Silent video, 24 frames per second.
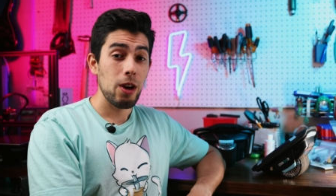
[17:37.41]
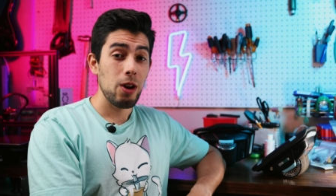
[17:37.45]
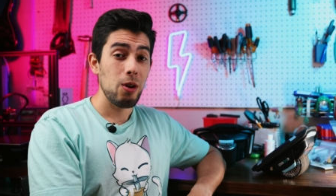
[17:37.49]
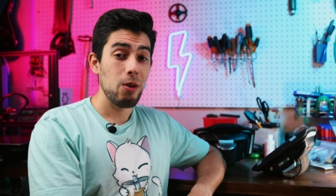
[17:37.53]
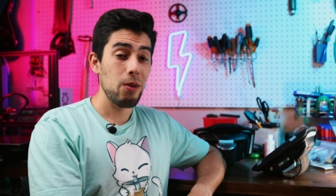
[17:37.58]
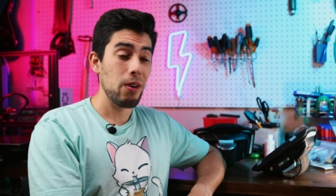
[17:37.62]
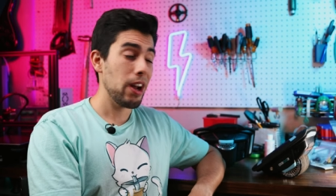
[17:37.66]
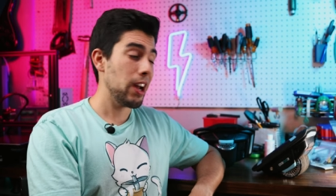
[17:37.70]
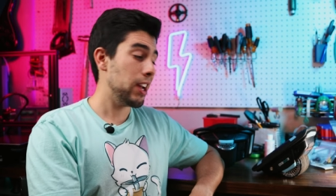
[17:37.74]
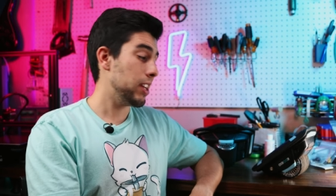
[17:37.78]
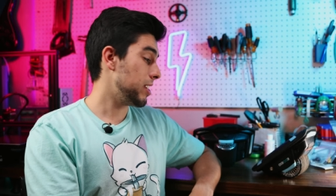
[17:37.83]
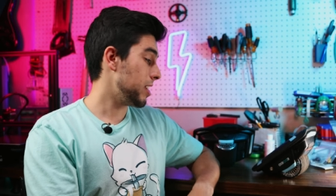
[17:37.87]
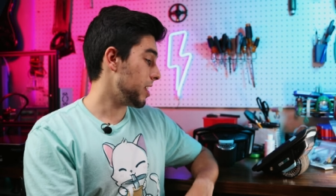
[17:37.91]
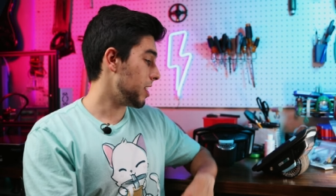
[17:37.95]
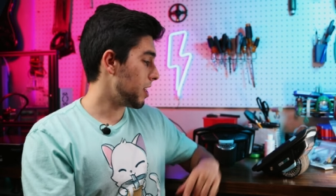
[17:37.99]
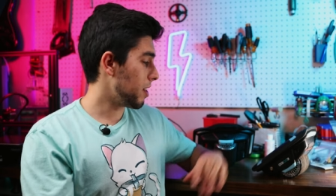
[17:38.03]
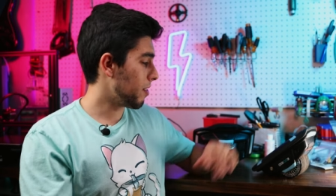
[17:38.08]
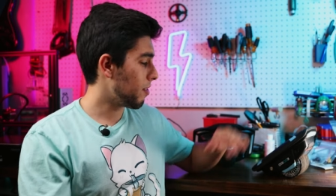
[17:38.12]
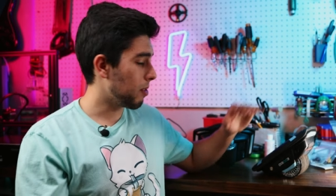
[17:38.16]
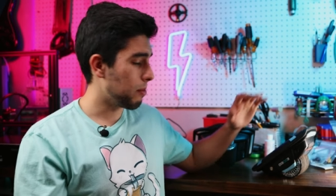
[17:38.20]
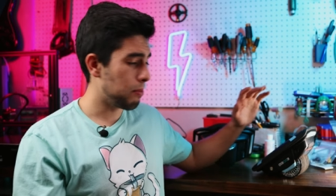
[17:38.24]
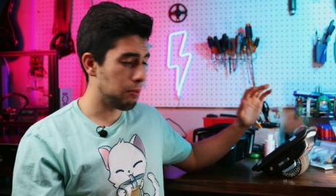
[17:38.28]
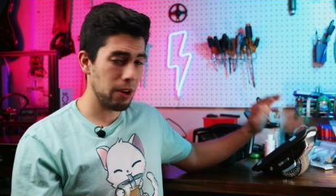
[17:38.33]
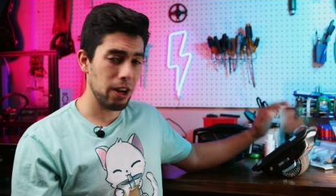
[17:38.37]
who has a
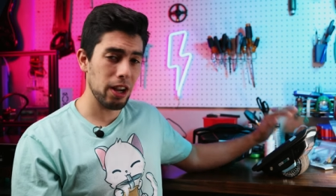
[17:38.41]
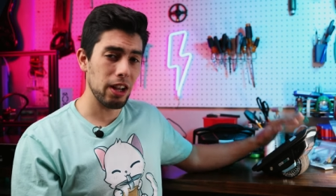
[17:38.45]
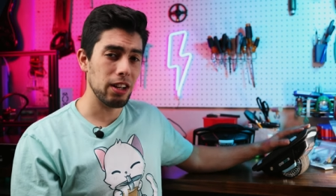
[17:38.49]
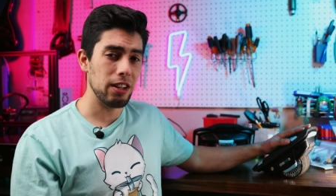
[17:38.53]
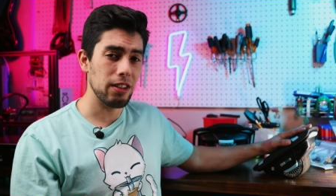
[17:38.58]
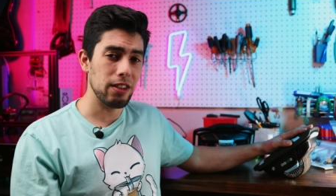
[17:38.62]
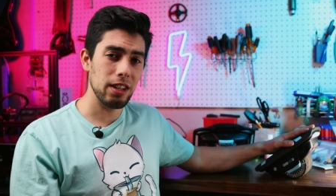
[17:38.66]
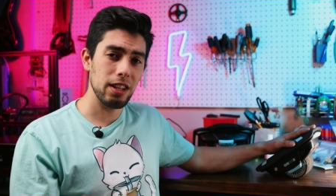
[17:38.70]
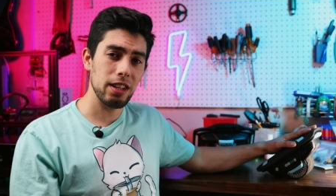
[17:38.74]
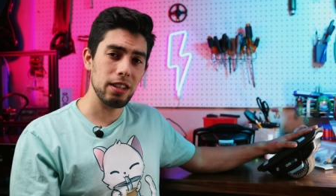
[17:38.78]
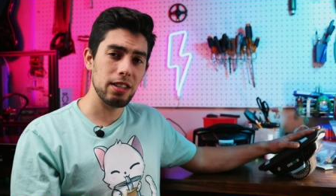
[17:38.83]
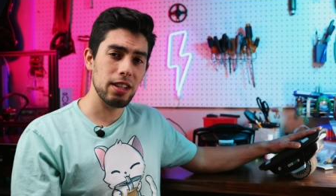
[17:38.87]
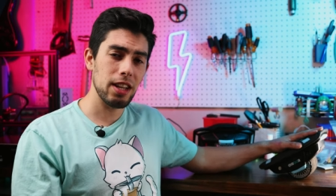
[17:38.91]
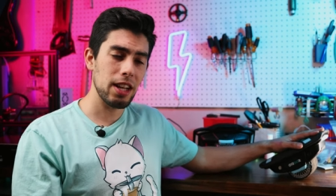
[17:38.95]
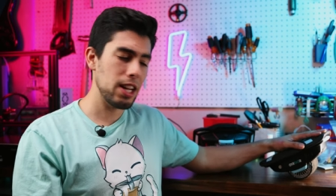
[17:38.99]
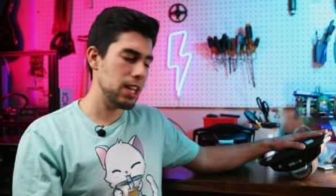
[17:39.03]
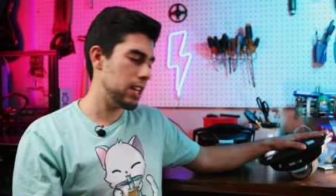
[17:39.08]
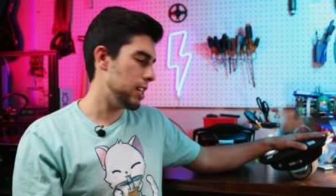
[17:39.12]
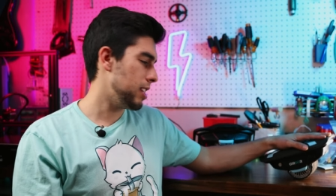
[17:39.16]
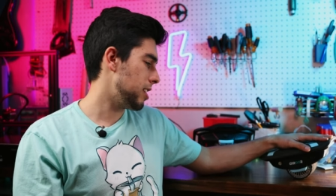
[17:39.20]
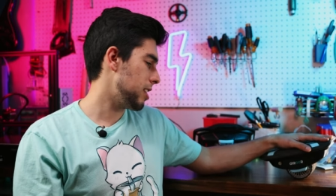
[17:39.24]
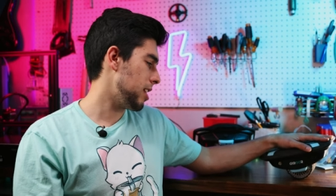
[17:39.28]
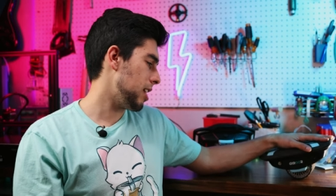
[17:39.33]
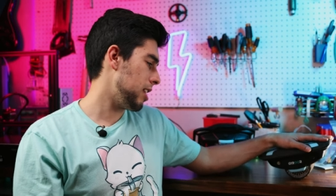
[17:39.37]
different brand of these, and
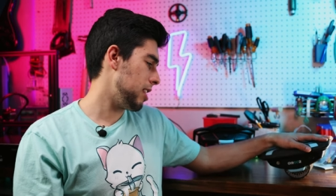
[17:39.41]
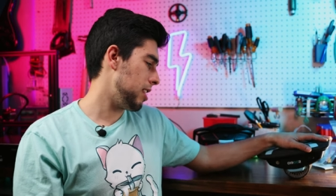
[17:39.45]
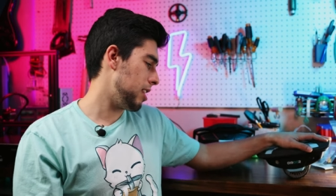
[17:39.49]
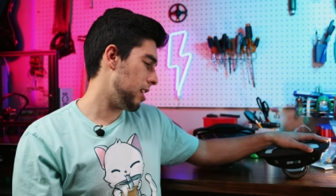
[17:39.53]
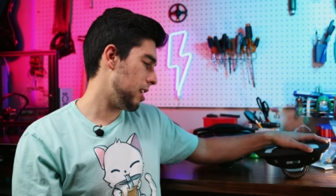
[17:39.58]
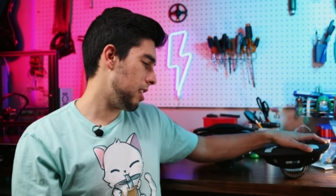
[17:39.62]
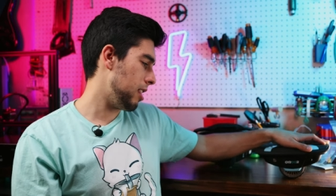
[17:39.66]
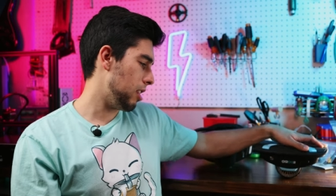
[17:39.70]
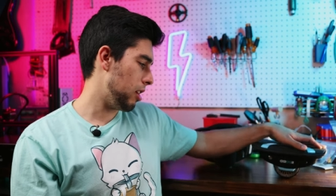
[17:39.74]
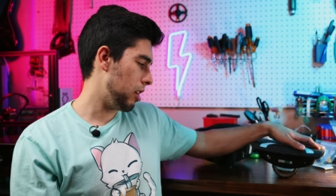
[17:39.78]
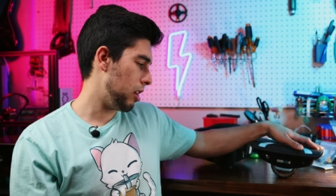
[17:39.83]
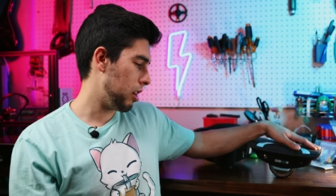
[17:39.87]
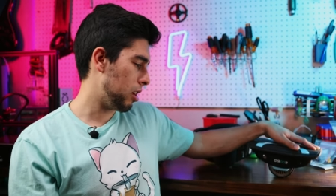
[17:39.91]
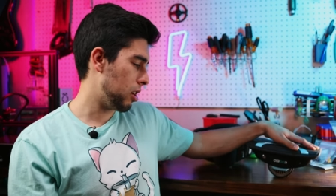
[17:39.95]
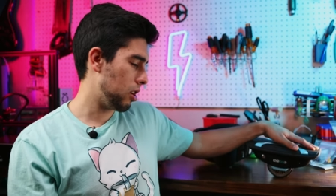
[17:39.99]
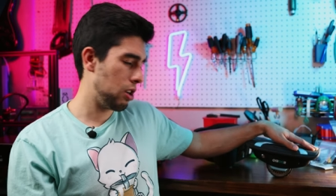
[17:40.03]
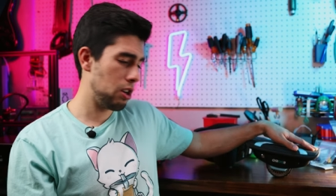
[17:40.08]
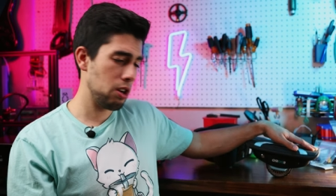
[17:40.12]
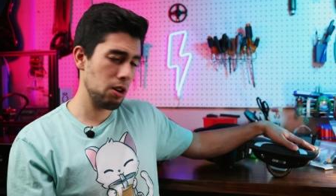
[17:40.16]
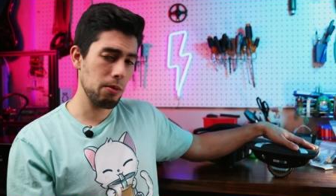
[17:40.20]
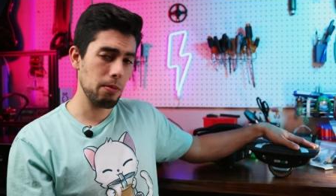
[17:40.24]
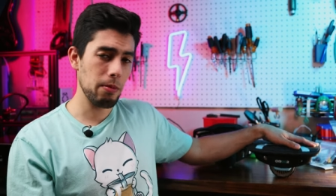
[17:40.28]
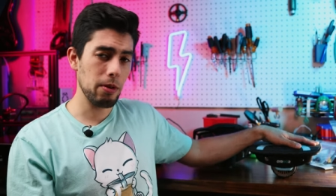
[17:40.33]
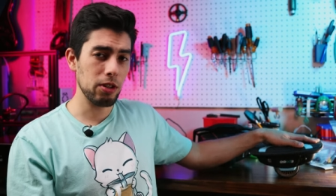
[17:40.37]
he said that they could
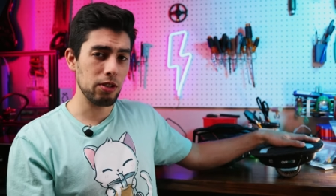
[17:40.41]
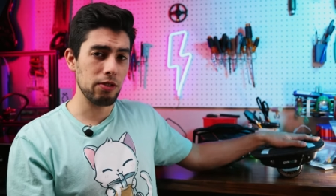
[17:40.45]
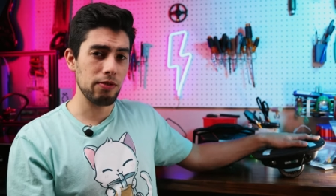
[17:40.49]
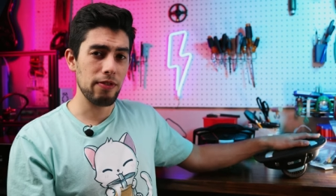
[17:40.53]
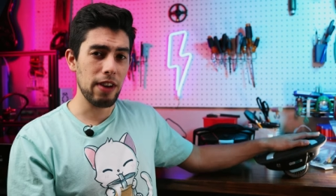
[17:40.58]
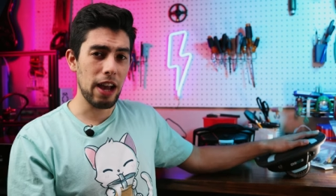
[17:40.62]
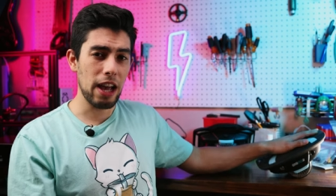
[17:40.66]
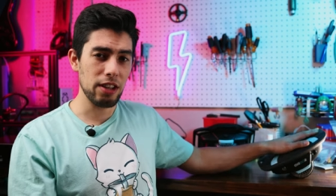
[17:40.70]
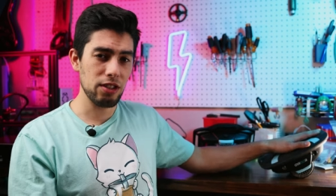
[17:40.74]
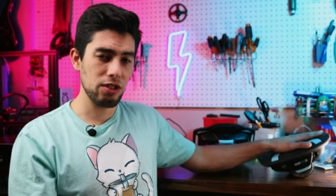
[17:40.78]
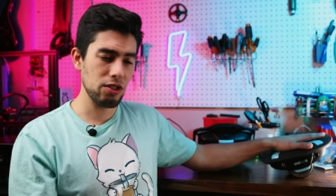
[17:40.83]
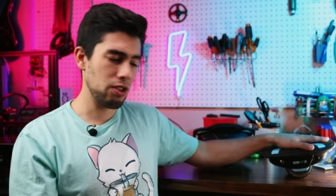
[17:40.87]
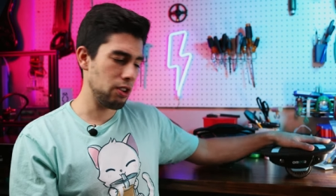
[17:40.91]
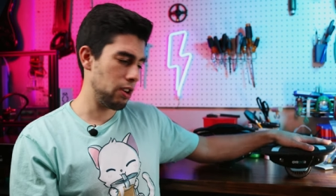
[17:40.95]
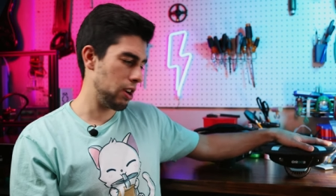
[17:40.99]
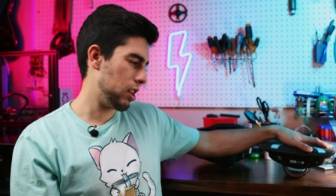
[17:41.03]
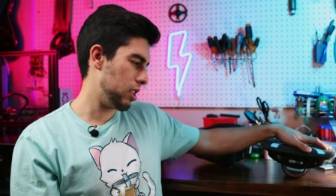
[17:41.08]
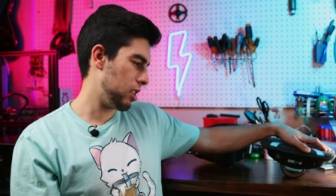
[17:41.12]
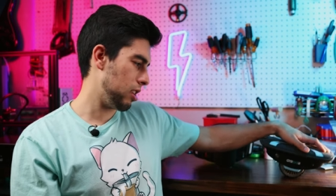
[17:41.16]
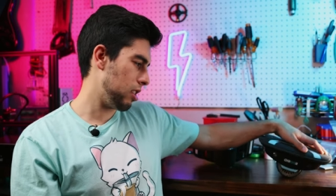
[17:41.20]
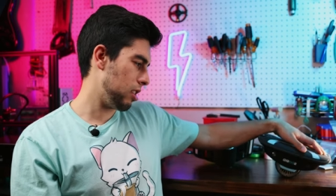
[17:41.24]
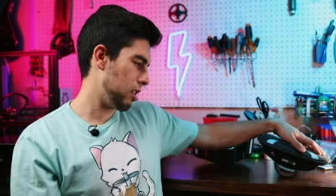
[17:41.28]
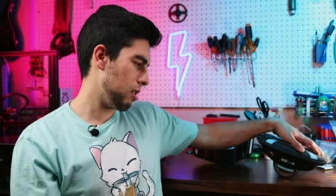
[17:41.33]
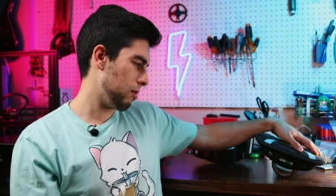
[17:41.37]
go much faster
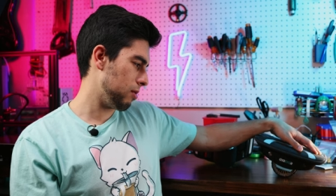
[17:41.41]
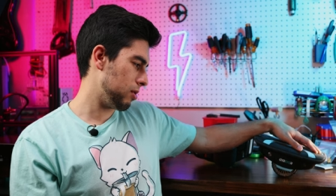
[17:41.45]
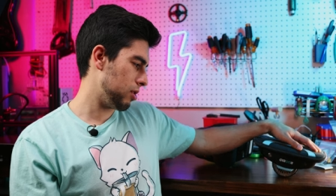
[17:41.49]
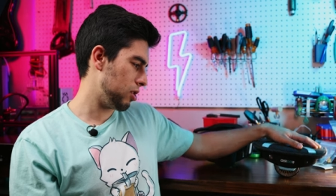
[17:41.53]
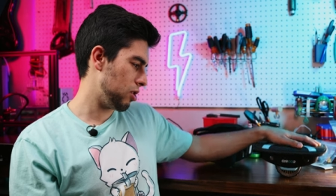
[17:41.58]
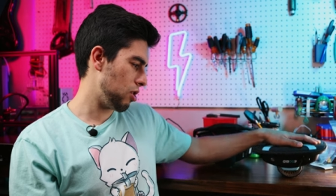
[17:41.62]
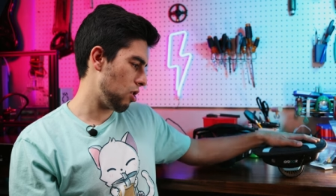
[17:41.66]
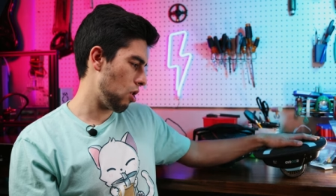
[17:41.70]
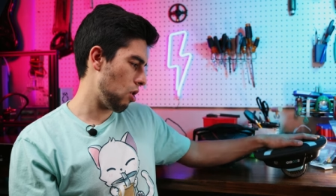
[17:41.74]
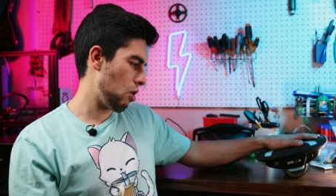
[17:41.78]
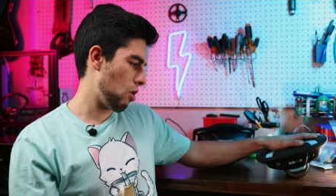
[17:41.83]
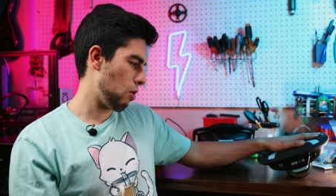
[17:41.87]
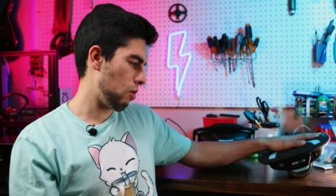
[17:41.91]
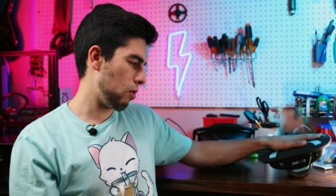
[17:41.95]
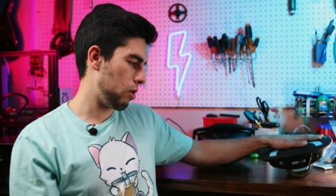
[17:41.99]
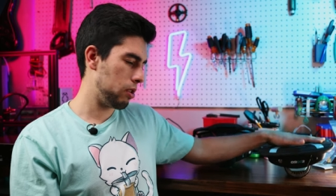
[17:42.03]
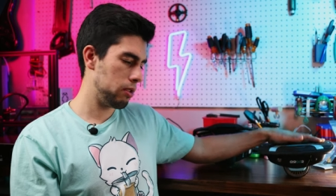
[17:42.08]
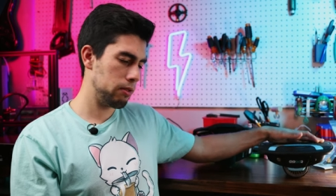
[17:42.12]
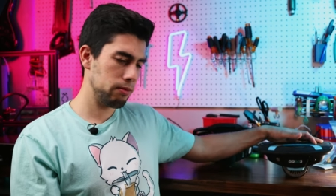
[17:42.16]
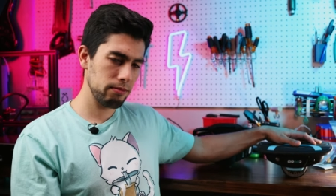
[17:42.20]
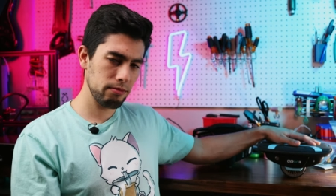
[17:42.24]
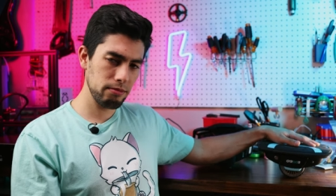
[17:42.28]
and that there was no